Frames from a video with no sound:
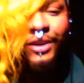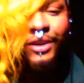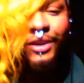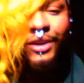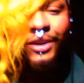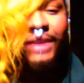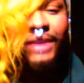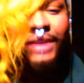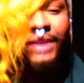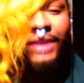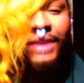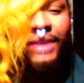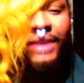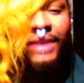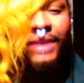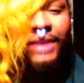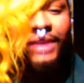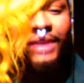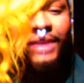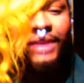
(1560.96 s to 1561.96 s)
I want my
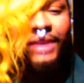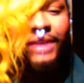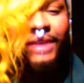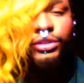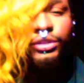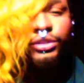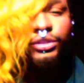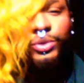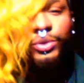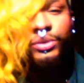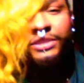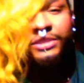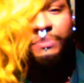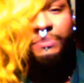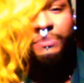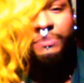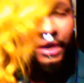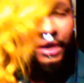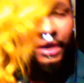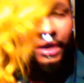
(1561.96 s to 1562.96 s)
girl Tootie's
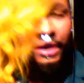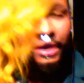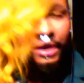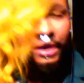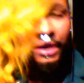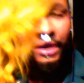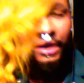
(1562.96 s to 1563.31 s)
Bundles.